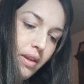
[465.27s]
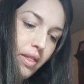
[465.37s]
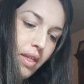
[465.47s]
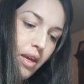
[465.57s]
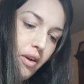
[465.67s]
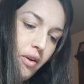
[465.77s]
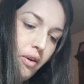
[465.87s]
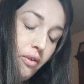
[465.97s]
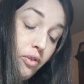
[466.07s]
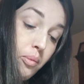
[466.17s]
They are
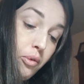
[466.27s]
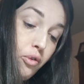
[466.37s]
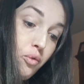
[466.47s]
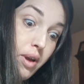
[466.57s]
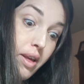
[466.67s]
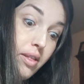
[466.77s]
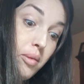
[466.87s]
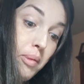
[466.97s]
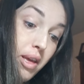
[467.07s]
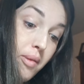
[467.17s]
some crazy
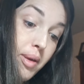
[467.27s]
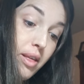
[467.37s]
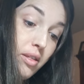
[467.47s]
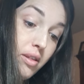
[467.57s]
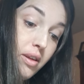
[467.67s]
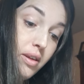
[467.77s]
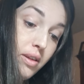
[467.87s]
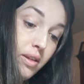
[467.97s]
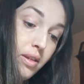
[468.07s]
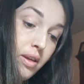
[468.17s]
babies.
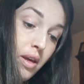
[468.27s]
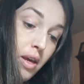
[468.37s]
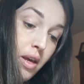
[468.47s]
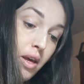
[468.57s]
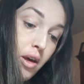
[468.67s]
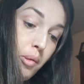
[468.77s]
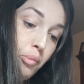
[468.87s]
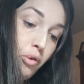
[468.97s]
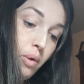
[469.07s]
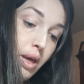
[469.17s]

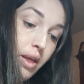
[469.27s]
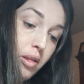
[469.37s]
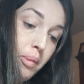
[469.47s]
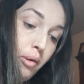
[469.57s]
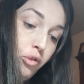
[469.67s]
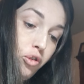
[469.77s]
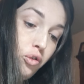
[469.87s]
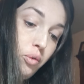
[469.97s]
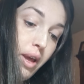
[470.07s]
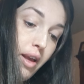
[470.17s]
Pua is about 2
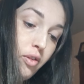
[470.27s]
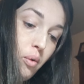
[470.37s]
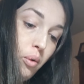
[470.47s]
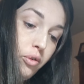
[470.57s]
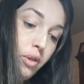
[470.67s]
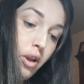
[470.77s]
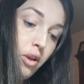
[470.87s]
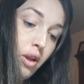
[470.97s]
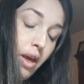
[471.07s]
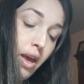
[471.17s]
days older than
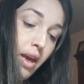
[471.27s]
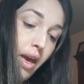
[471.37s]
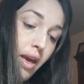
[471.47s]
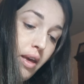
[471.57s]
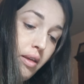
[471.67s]
Hey Hey.